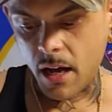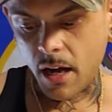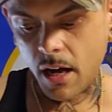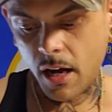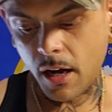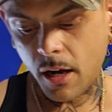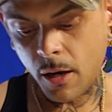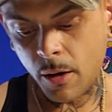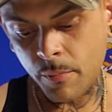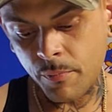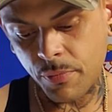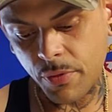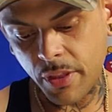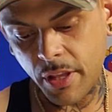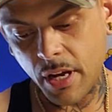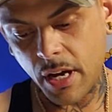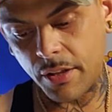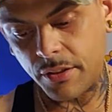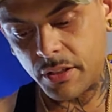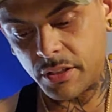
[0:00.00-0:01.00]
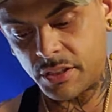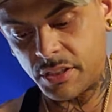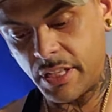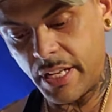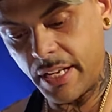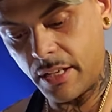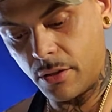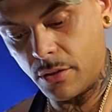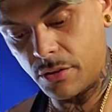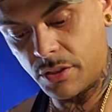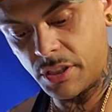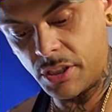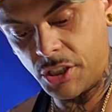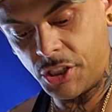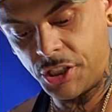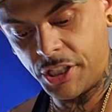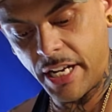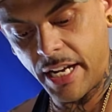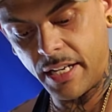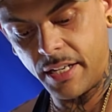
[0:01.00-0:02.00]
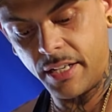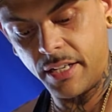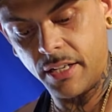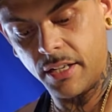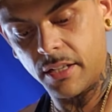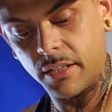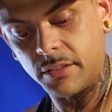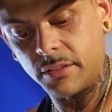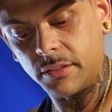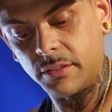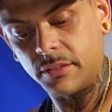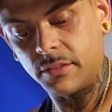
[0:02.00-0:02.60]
The other snake who's in shed here